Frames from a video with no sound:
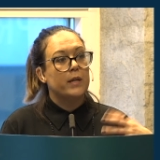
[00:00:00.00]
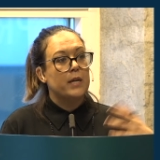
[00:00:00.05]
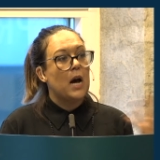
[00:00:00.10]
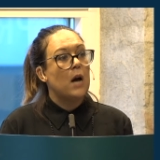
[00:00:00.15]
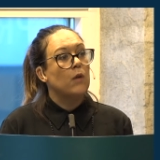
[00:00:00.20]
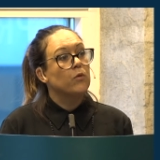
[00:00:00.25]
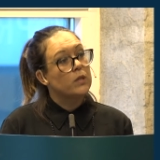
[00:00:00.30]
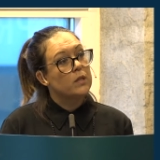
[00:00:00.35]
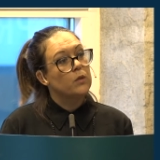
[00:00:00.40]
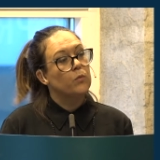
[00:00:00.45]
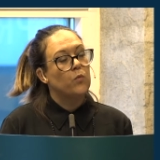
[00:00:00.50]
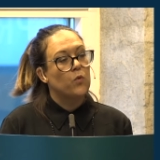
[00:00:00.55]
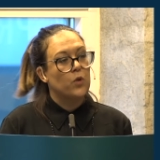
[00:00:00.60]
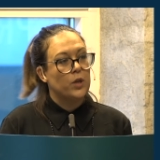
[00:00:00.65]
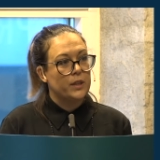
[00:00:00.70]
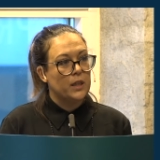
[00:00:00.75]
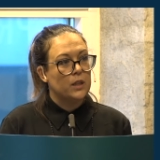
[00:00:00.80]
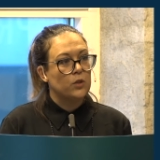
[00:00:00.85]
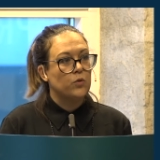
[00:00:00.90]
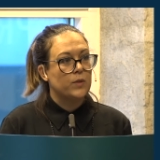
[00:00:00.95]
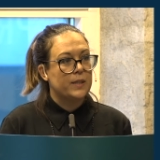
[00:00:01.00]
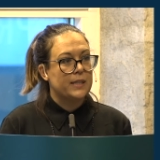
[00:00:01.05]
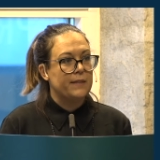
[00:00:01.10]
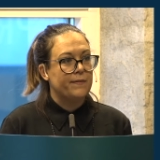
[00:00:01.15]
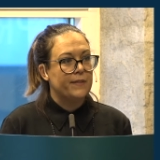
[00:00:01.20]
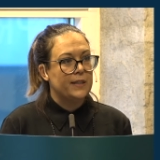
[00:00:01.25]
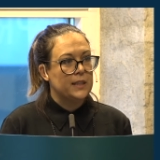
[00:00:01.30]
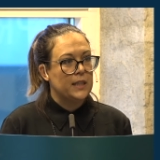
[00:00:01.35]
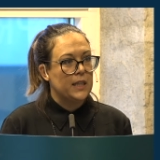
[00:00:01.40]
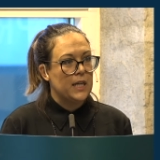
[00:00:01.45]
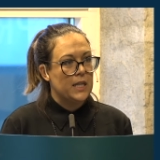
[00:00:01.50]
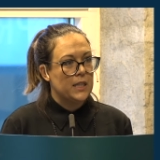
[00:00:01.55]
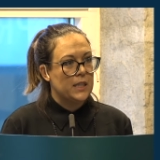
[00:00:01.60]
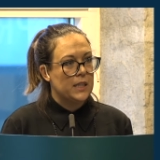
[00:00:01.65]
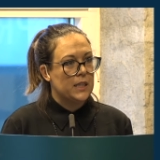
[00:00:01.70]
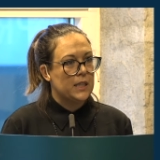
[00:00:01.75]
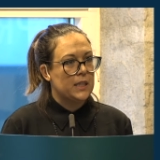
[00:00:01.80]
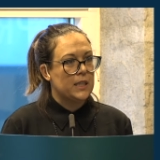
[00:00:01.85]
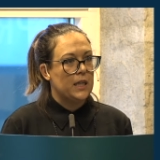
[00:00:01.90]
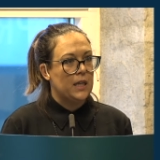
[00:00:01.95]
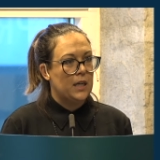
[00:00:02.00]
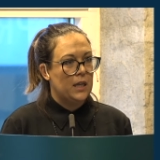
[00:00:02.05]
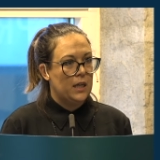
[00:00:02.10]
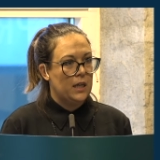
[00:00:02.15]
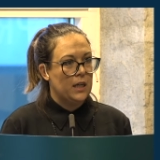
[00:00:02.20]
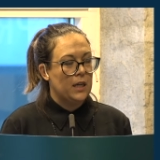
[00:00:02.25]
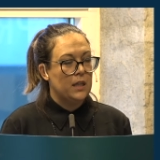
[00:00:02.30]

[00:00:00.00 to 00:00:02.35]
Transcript: announce the warning to civilians uh,